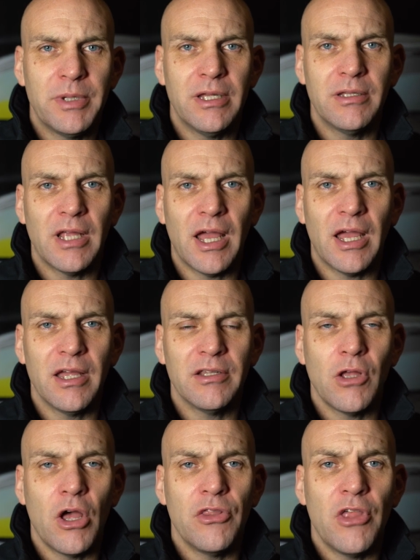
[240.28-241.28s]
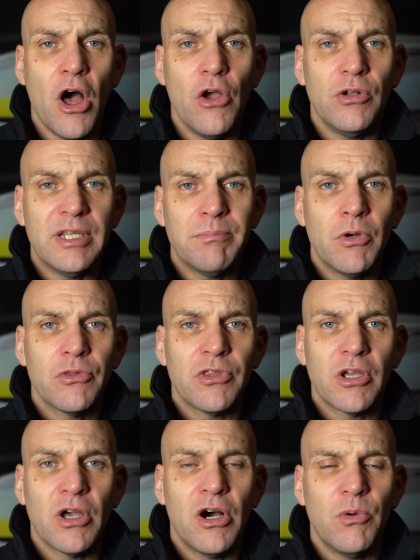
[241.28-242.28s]
bit, and the only mod
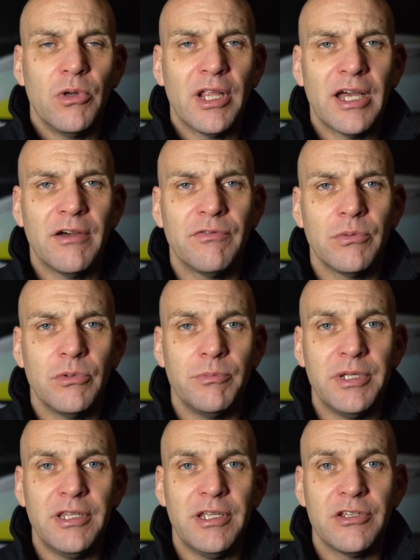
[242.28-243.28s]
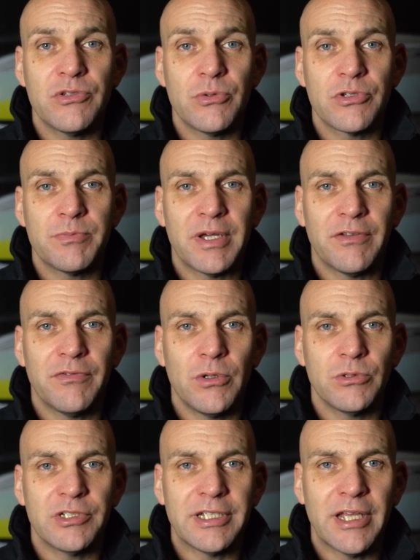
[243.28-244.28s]
the car will have will be the exhaust
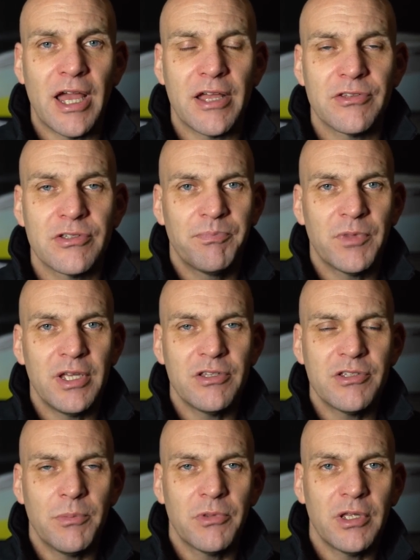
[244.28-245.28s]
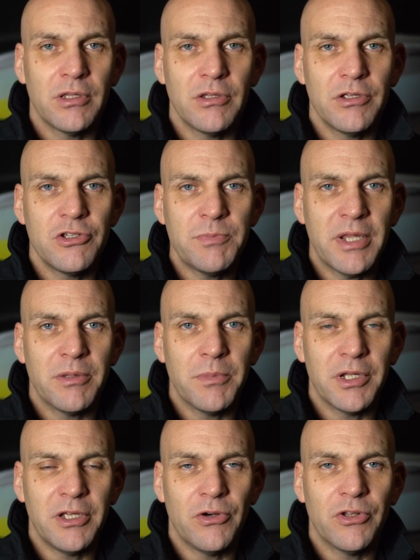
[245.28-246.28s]
manifolds and cats. It's something that you spend the
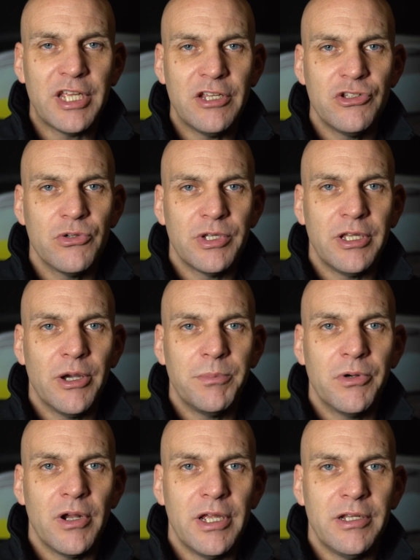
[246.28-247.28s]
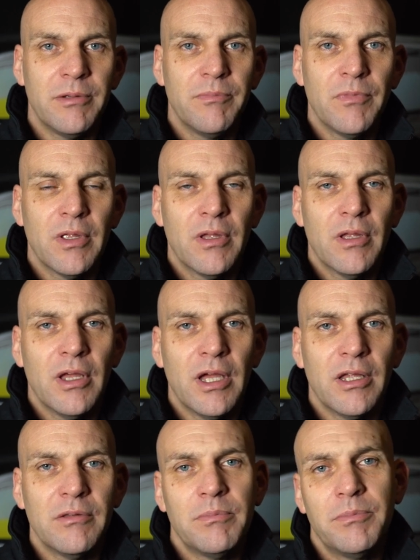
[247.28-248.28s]
money on, enjoy the upgrade,
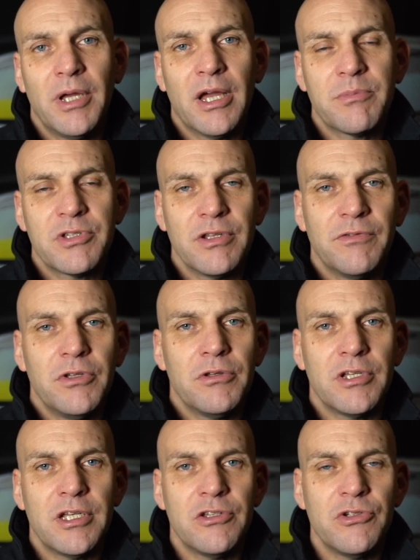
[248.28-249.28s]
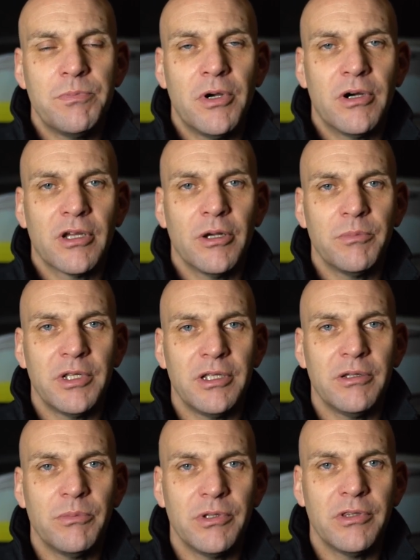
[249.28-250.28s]
and perhaps in a few years you part
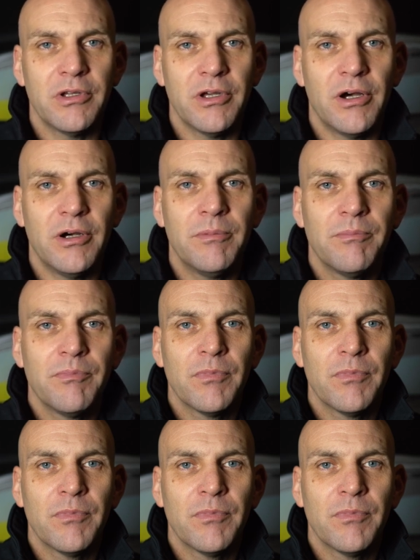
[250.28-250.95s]
company with the car,